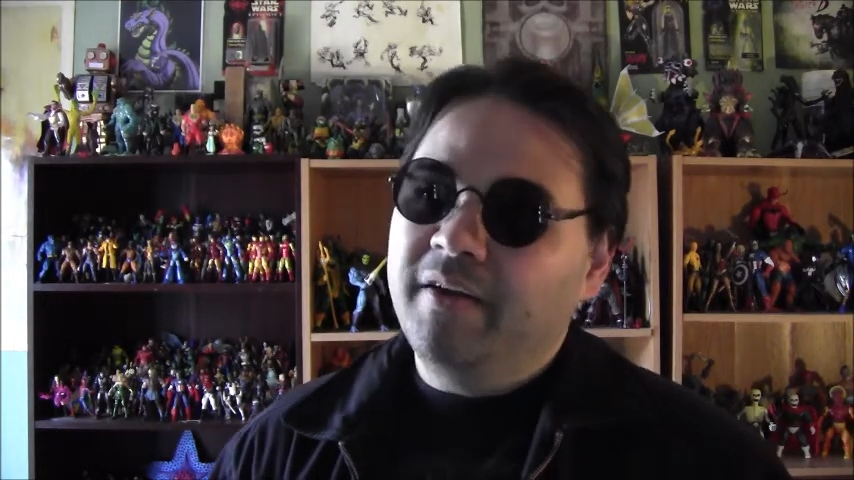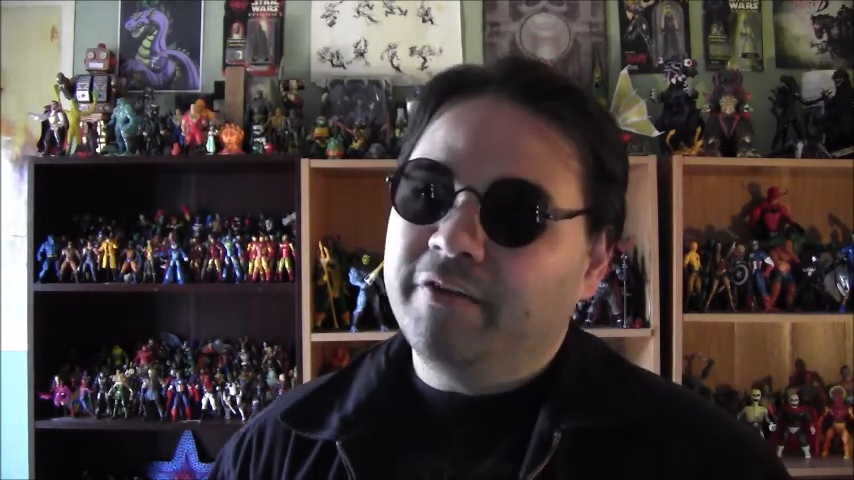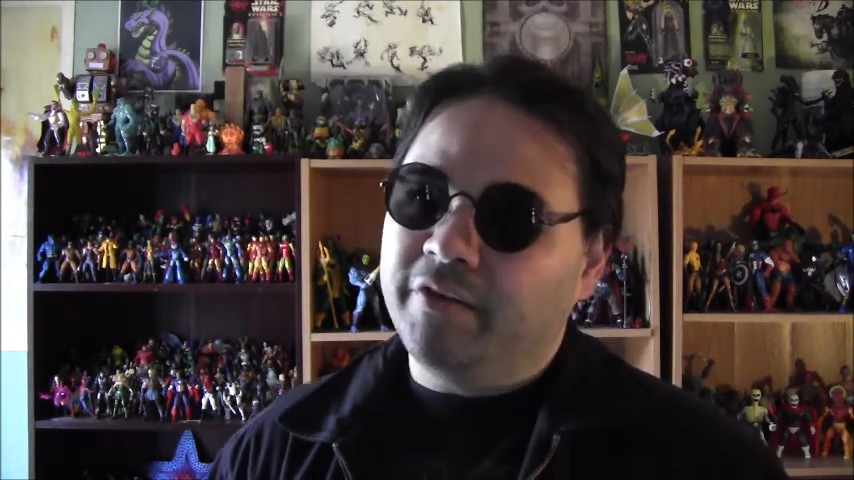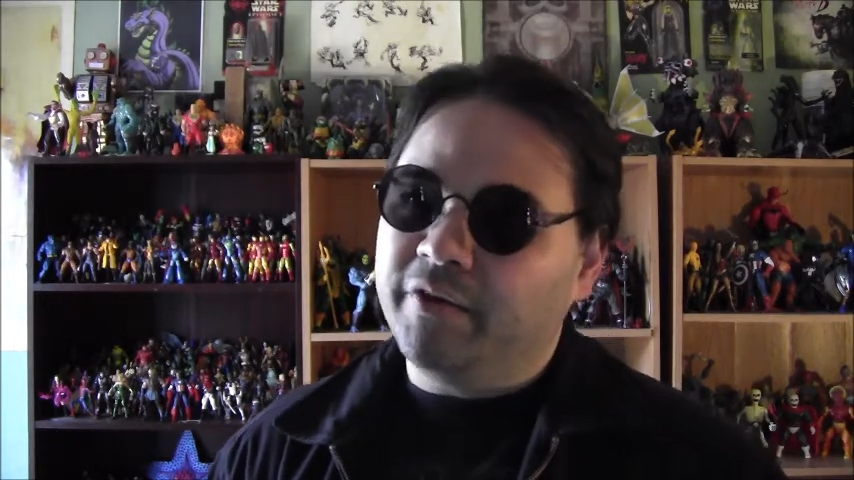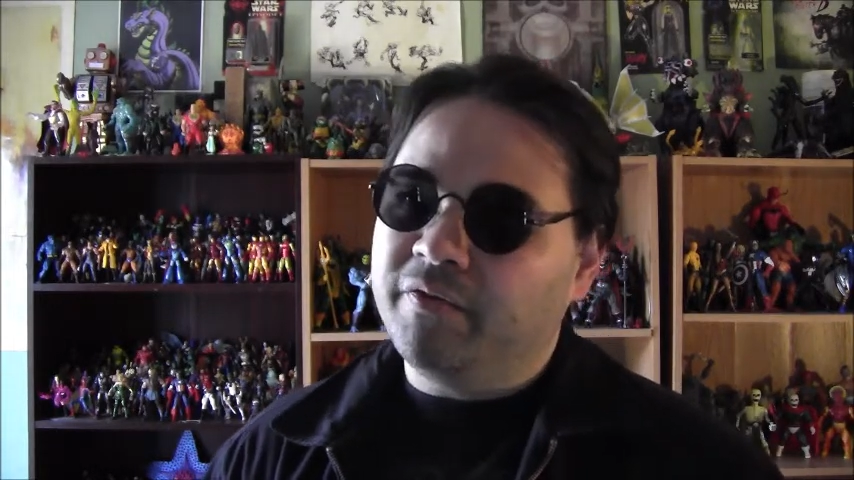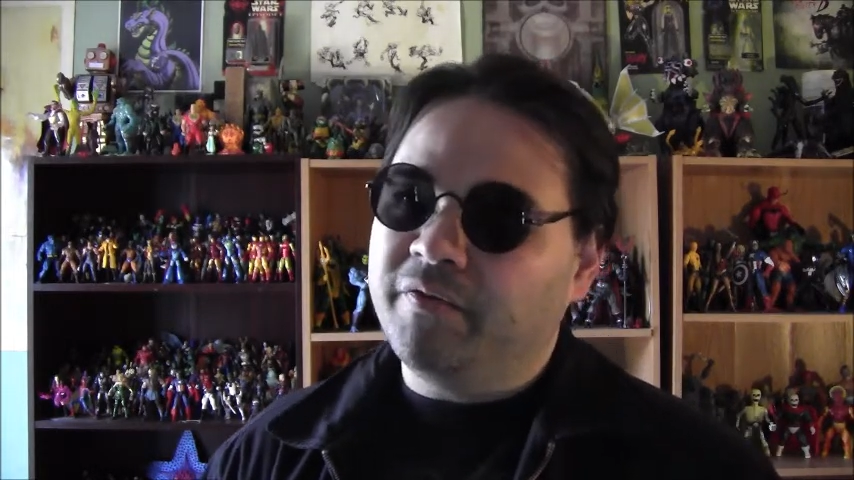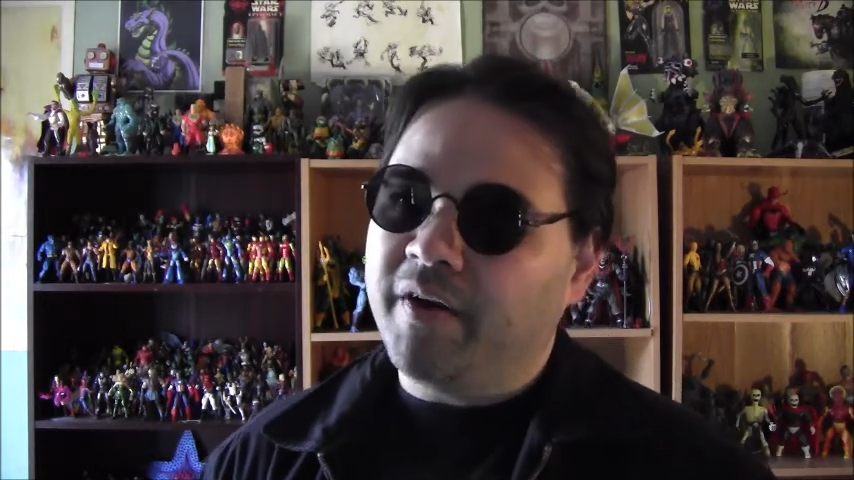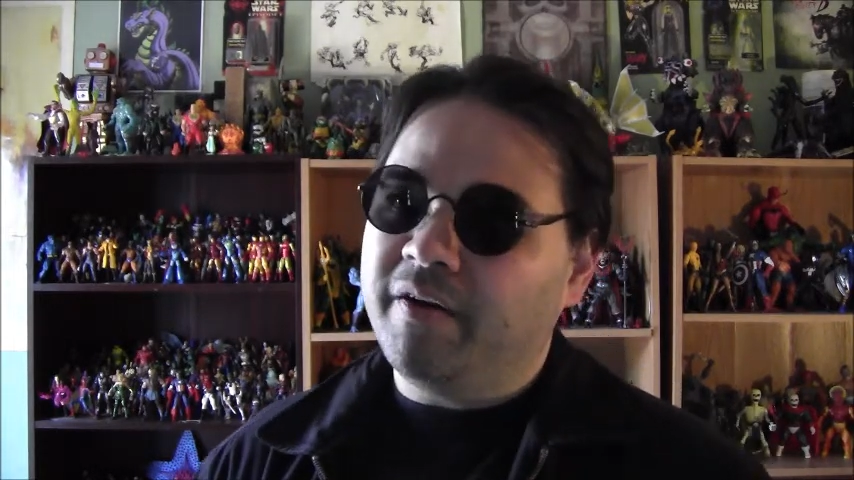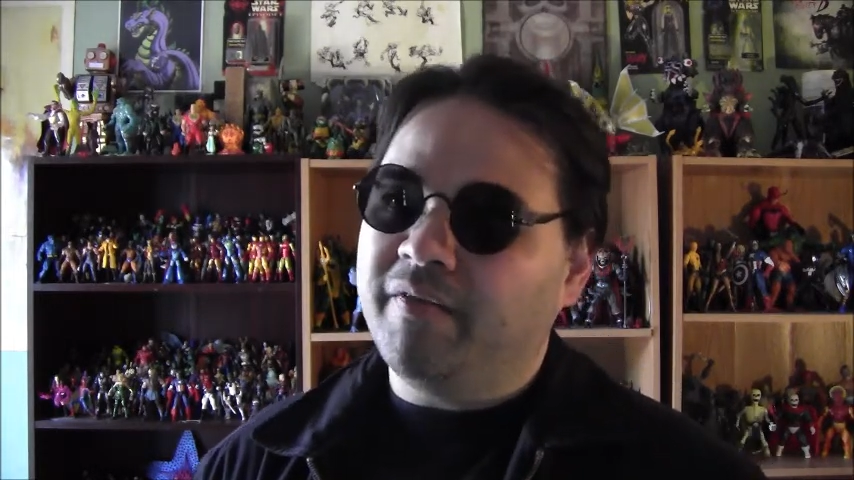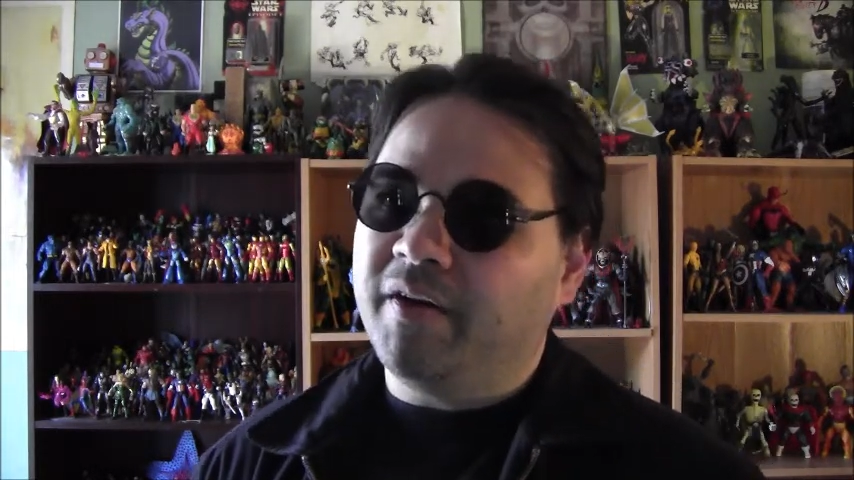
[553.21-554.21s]
So it's
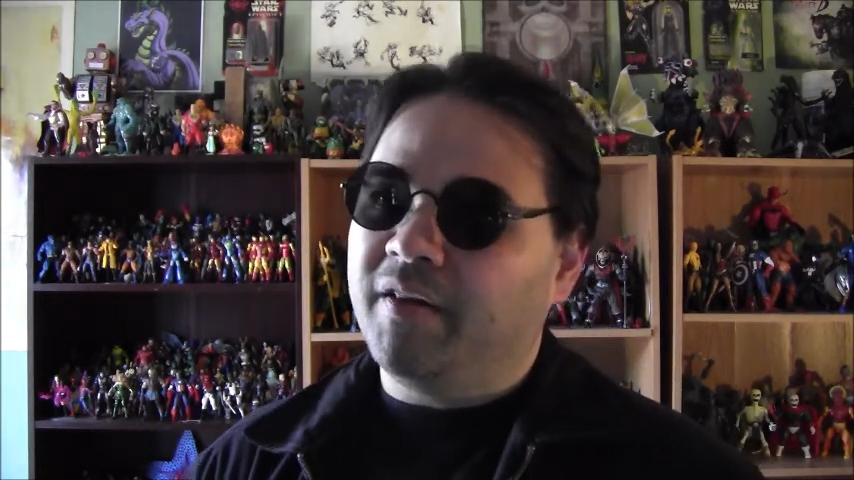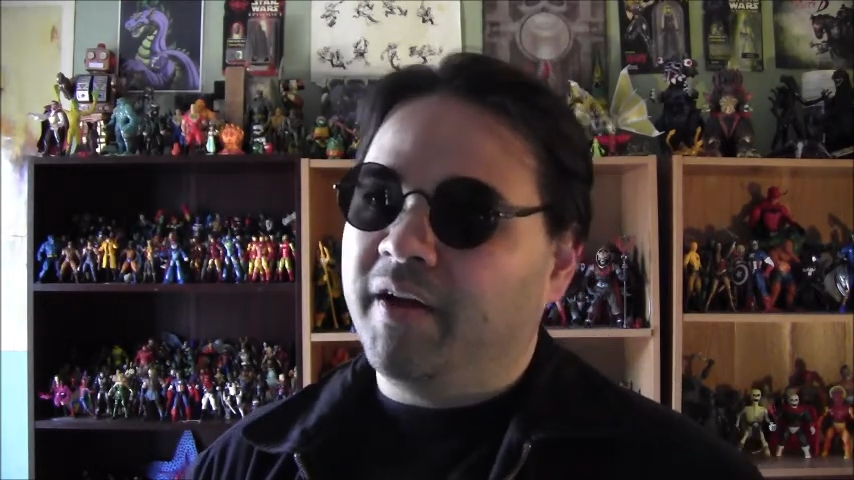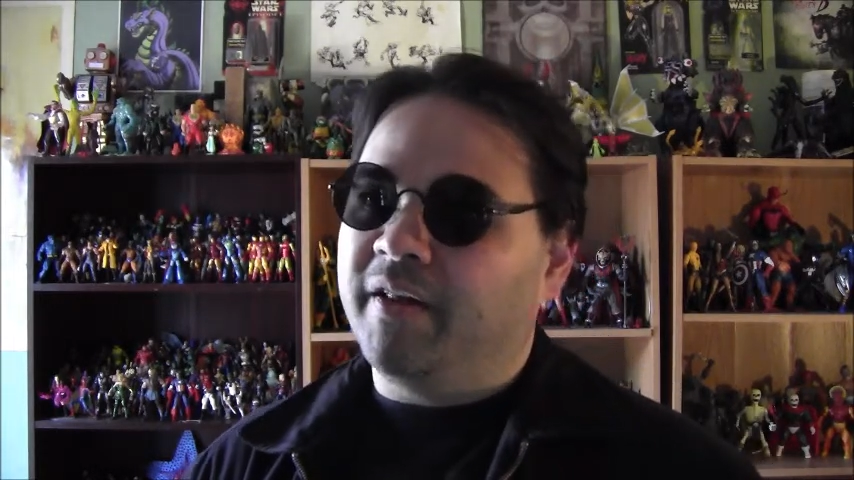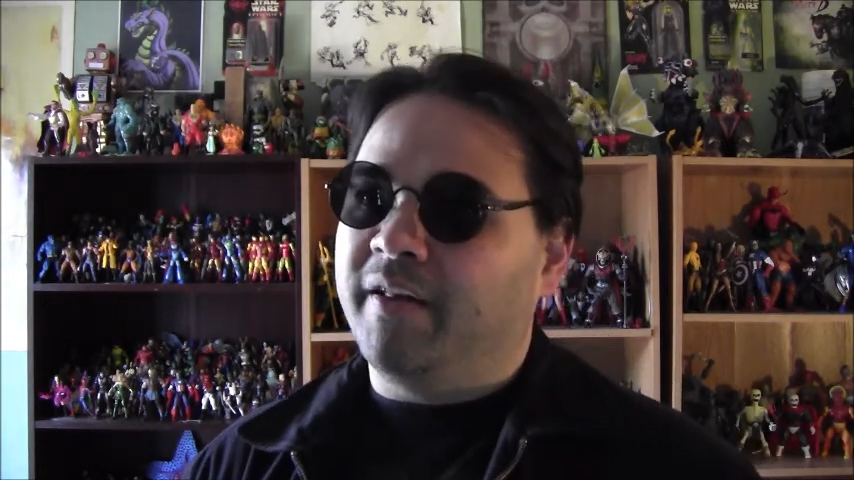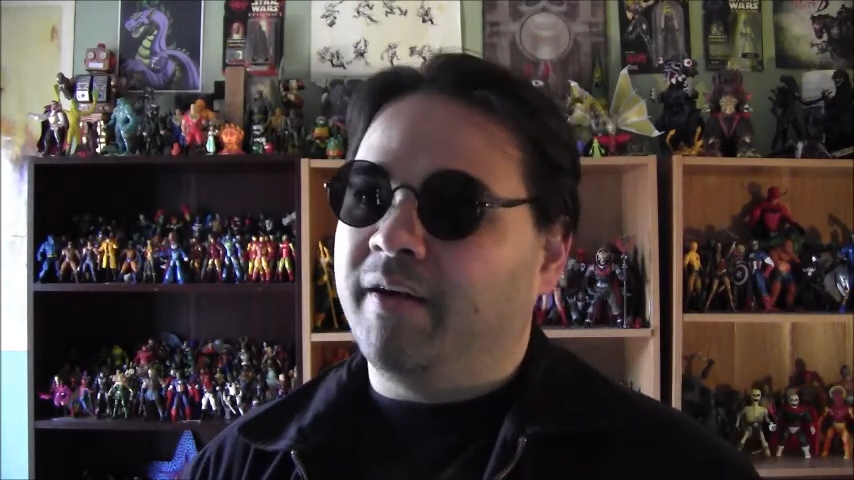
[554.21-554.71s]
very, very likely